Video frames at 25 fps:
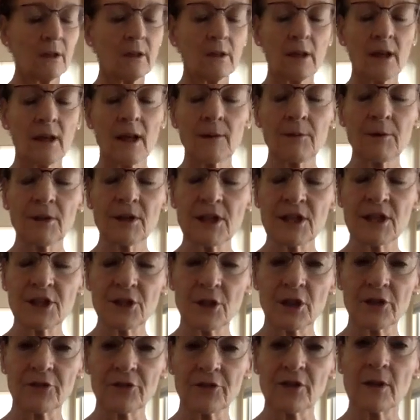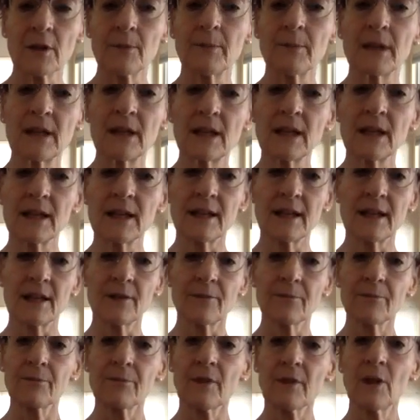going to start from the
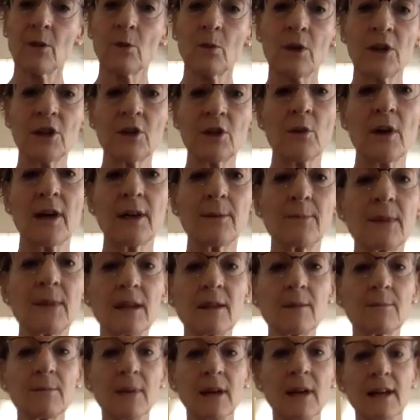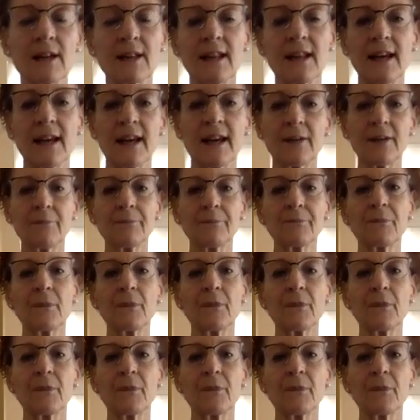beginning. And what do I mean by that?